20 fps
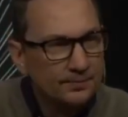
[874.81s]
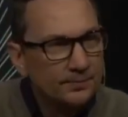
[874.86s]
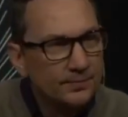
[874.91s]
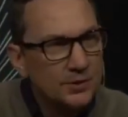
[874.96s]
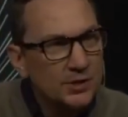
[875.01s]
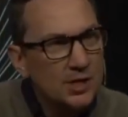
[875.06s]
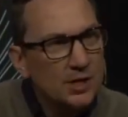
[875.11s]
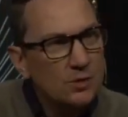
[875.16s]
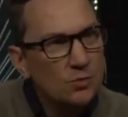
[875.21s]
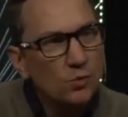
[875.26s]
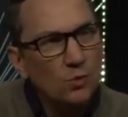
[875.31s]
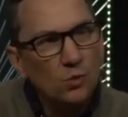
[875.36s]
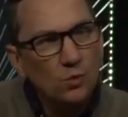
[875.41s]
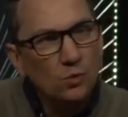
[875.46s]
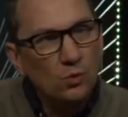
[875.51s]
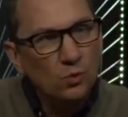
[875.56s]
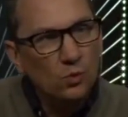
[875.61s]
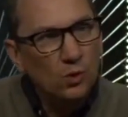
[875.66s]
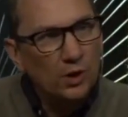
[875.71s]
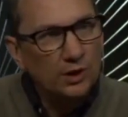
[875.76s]
See,
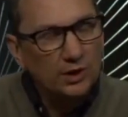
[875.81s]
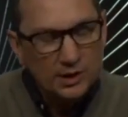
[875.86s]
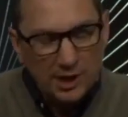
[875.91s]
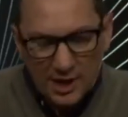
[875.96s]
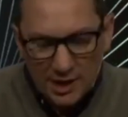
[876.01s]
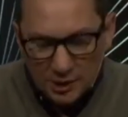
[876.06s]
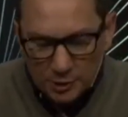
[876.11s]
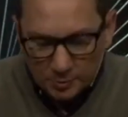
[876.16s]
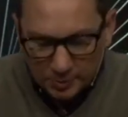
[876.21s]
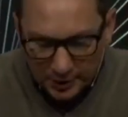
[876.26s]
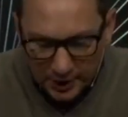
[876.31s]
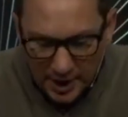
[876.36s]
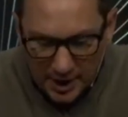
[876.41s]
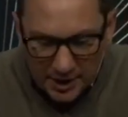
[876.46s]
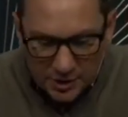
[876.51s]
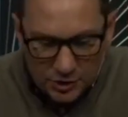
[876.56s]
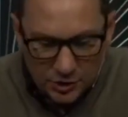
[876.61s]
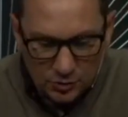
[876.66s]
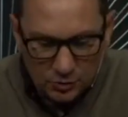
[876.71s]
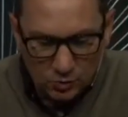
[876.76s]
what takes
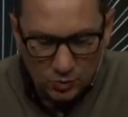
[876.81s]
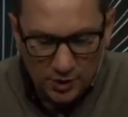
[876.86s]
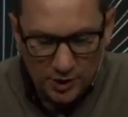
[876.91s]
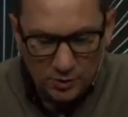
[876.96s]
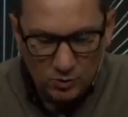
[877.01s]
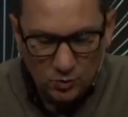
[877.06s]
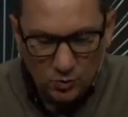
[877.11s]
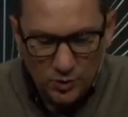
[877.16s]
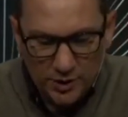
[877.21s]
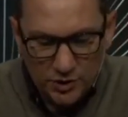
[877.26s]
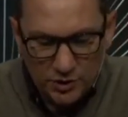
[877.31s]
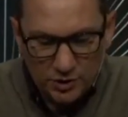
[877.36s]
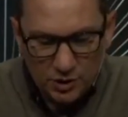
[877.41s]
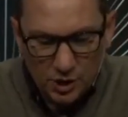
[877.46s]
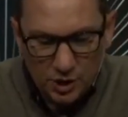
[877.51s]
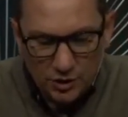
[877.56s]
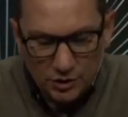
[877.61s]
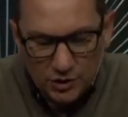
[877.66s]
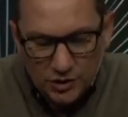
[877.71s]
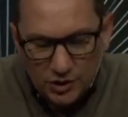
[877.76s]
place when we
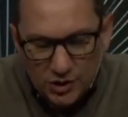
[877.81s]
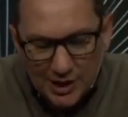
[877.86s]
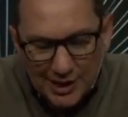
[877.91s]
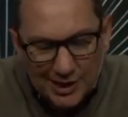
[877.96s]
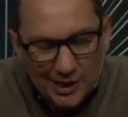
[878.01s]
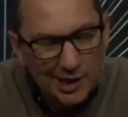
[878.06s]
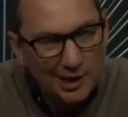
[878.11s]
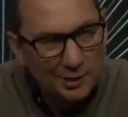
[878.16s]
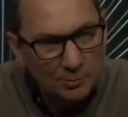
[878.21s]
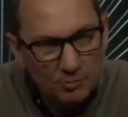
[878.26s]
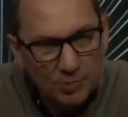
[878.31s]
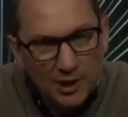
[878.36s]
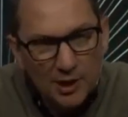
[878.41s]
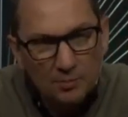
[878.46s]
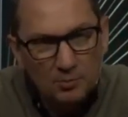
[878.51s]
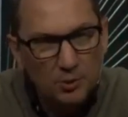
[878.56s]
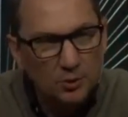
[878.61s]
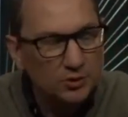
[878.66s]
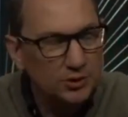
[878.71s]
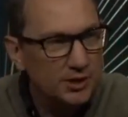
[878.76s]
start seeing
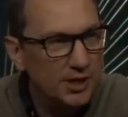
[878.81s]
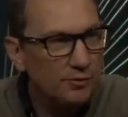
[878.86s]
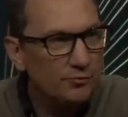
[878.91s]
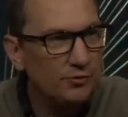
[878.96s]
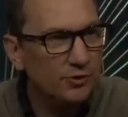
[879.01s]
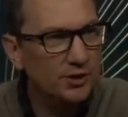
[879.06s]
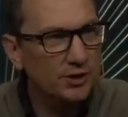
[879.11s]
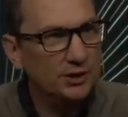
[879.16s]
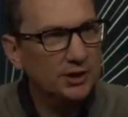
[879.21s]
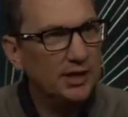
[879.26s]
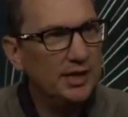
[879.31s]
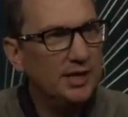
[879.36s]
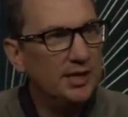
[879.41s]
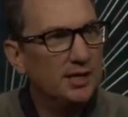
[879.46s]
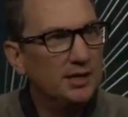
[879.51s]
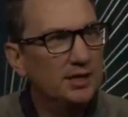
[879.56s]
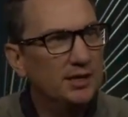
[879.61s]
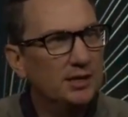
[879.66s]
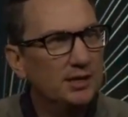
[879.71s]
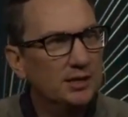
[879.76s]
people
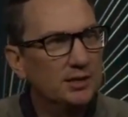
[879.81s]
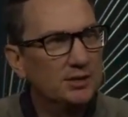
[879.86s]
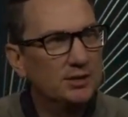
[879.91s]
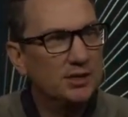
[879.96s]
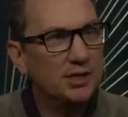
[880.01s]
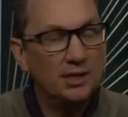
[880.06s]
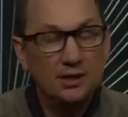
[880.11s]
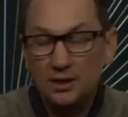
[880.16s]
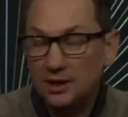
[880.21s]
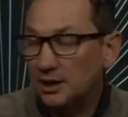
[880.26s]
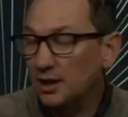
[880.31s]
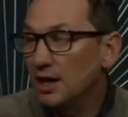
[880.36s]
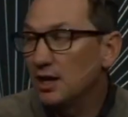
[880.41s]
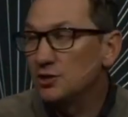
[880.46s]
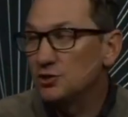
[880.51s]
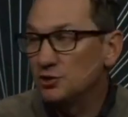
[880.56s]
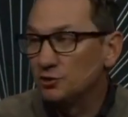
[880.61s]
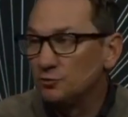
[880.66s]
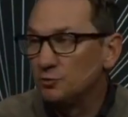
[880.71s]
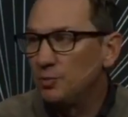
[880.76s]
differently is in the
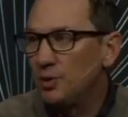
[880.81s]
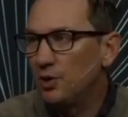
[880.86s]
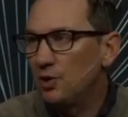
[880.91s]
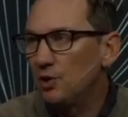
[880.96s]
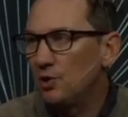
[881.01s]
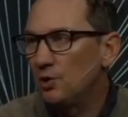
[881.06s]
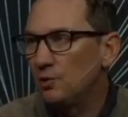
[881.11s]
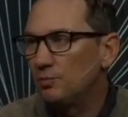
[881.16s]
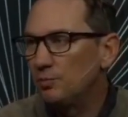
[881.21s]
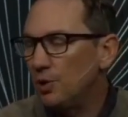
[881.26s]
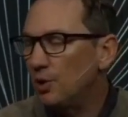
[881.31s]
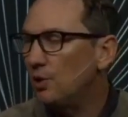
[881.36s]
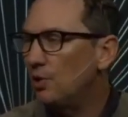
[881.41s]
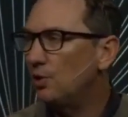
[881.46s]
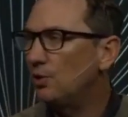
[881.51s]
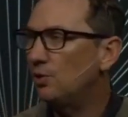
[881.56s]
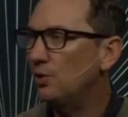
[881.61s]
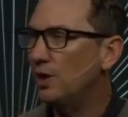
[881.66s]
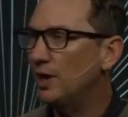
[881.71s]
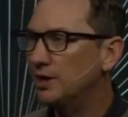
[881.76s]
case of Paul.
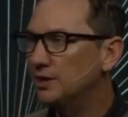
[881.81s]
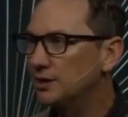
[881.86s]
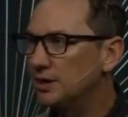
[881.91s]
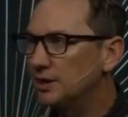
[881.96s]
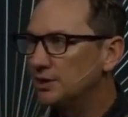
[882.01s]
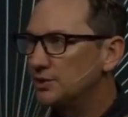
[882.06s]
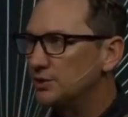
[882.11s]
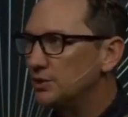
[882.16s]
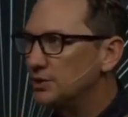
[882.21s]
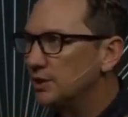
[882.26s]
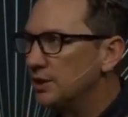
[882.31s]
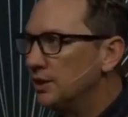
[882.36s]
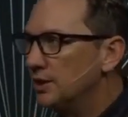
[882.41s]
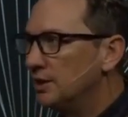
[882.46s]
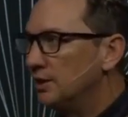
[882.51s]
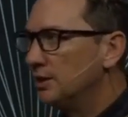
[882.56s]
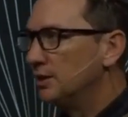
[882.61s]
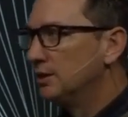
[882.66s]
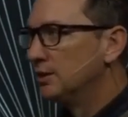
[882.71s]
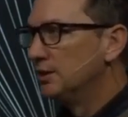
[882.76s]
Paul had this
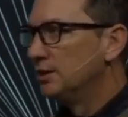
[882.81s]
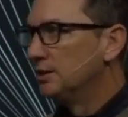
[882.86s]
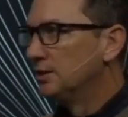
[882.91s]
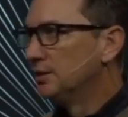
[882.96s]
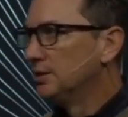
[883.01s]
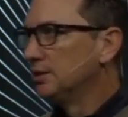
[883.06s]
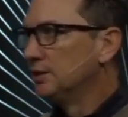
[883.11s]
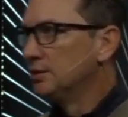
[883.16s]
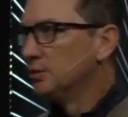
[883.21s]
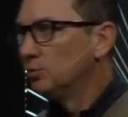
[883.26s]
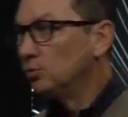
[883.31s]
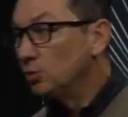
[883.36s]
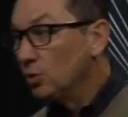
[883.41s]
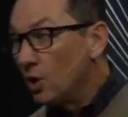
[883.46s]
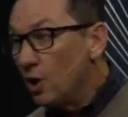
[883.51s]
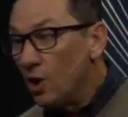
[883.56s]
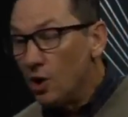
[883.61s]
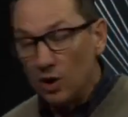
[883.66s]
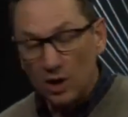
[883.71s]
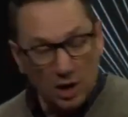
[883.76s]

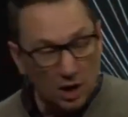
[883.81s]
wrong